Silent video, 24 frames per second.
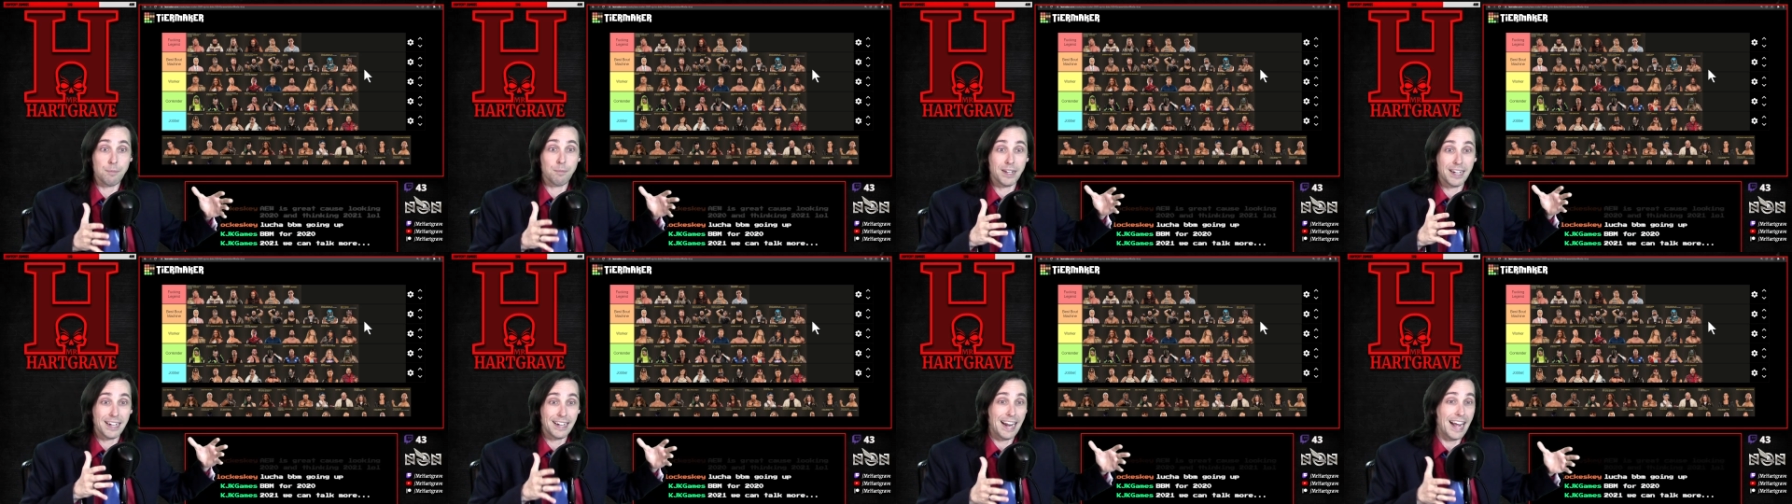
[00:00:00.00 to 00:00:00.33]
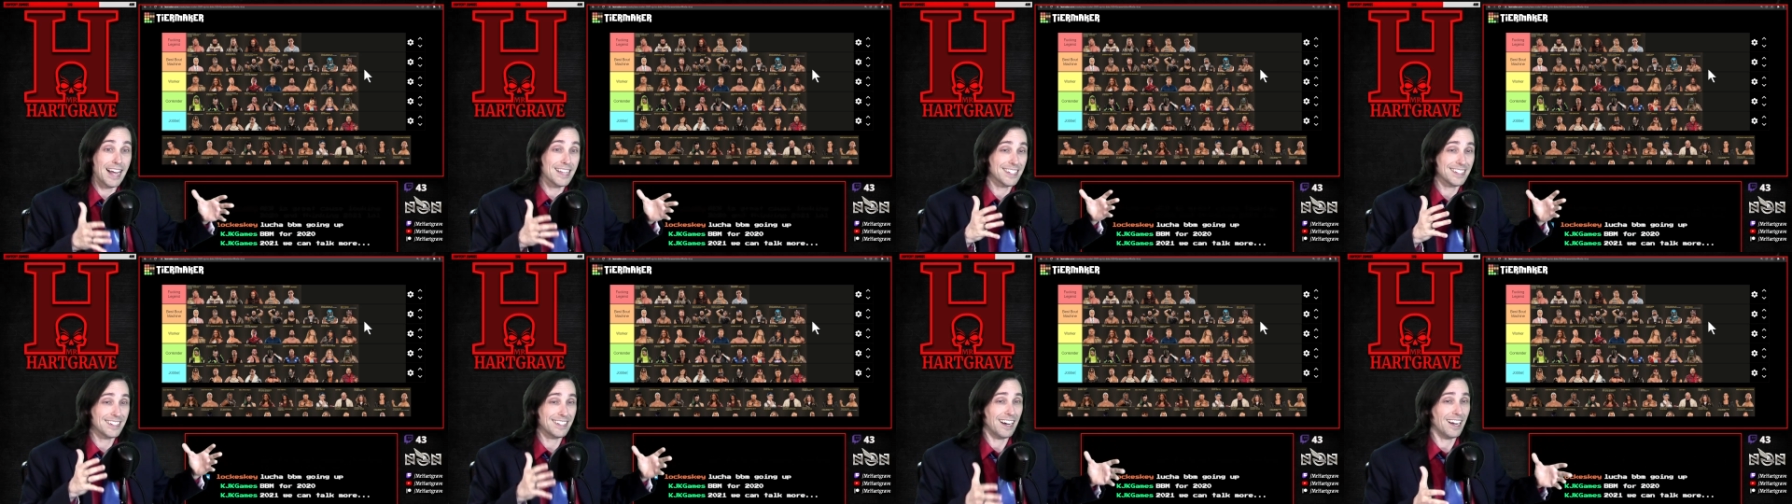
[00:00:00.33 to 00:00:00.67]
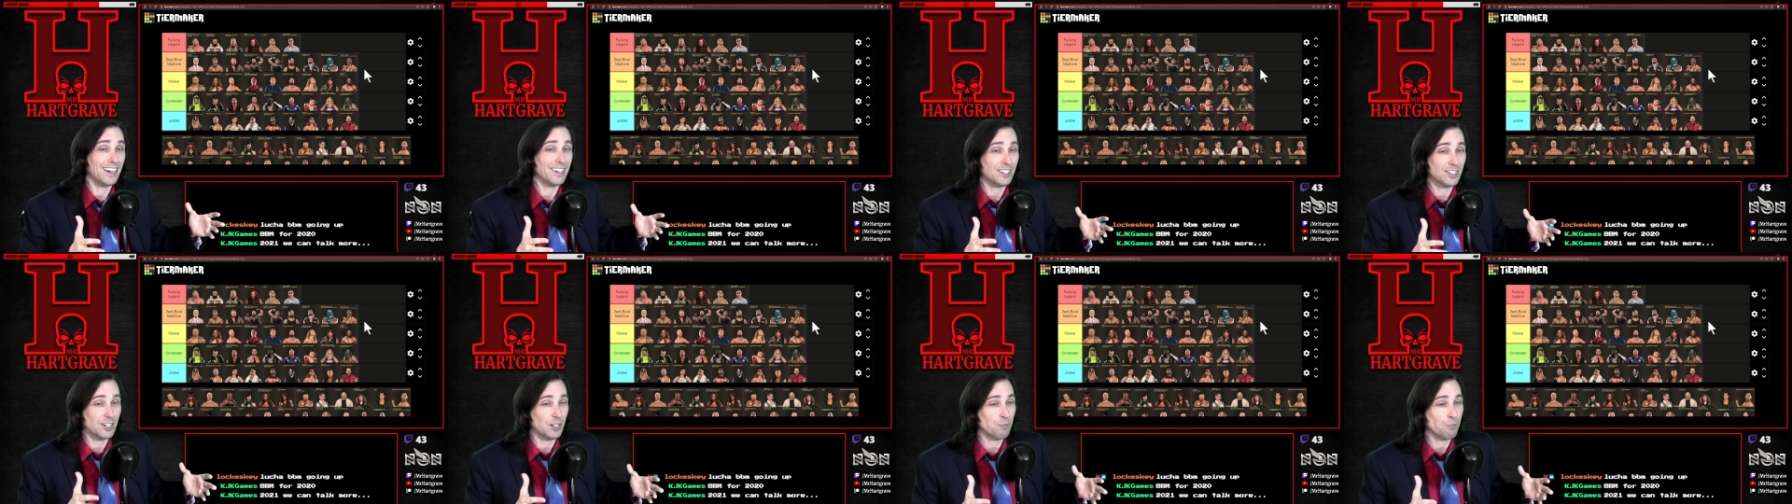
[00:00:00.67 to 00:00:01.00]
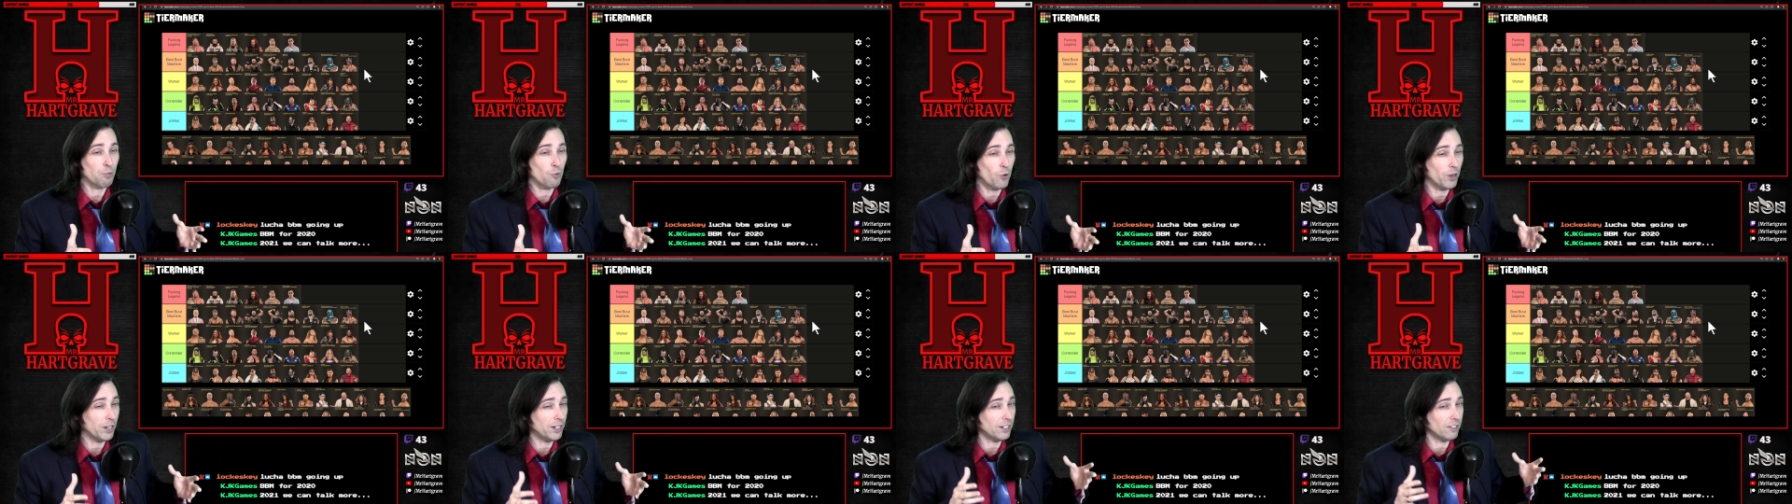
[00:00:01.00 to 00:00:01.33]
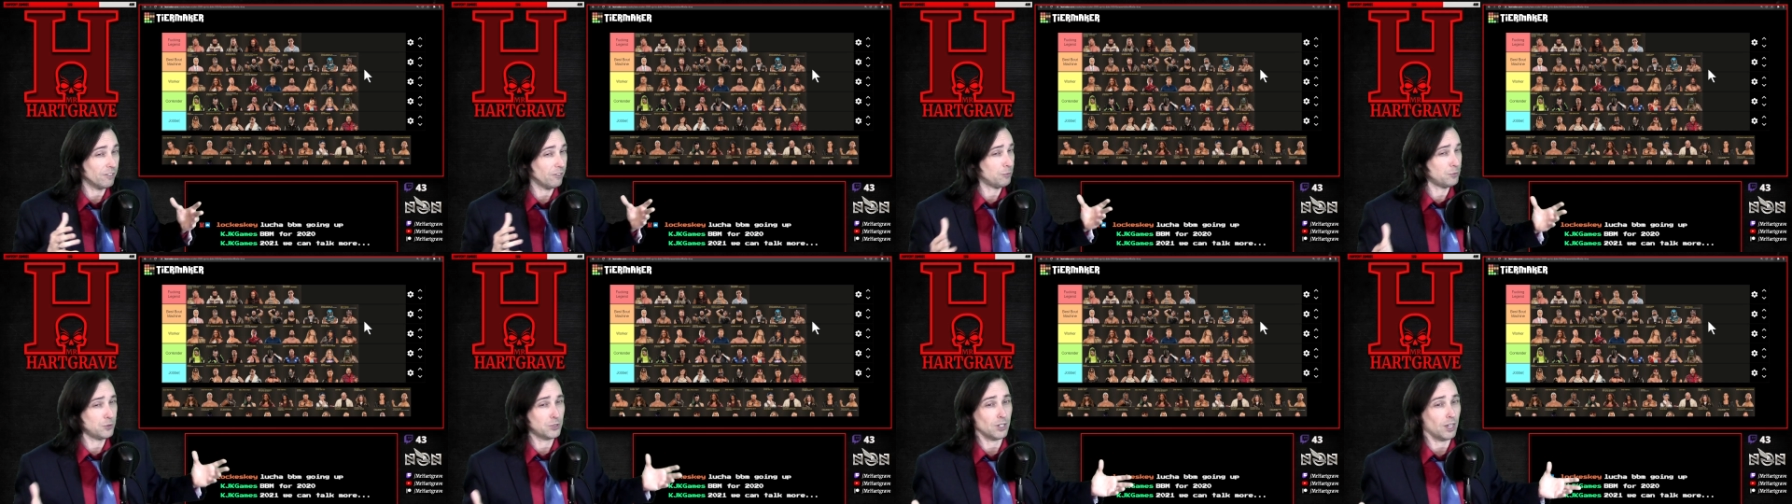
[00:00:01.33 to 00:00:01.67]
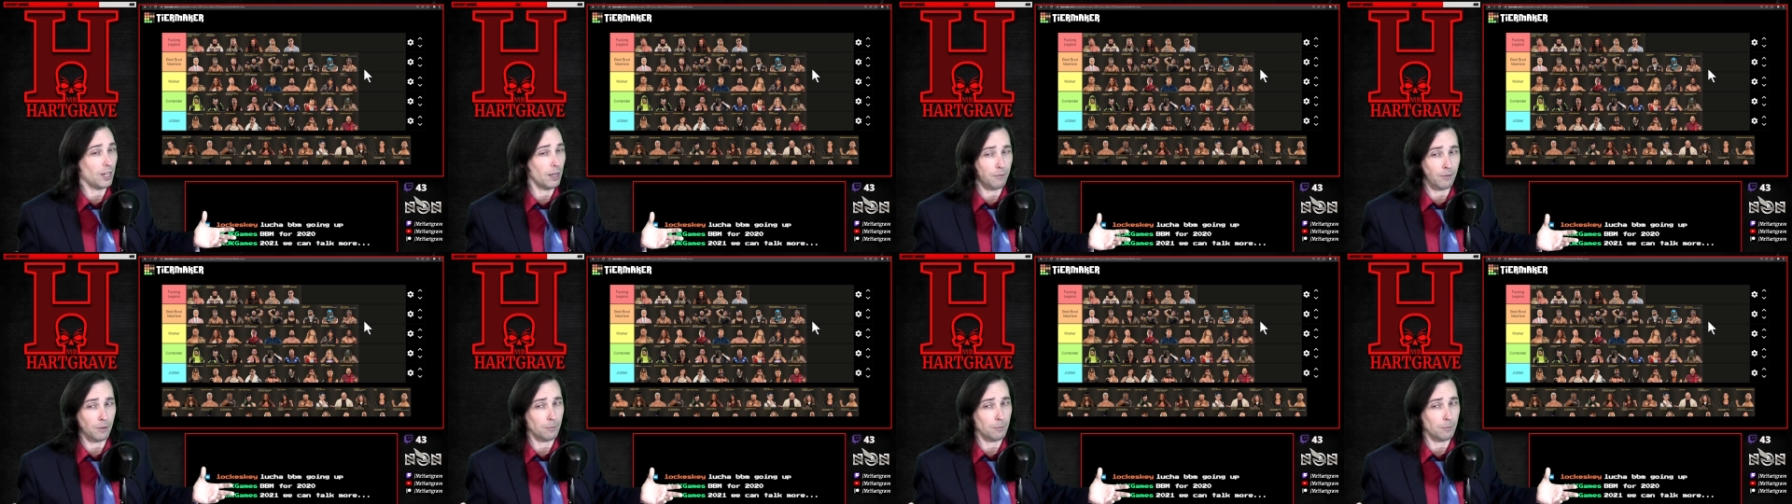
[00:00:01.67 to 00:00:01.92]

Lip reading: but it hasn't gotten to the point of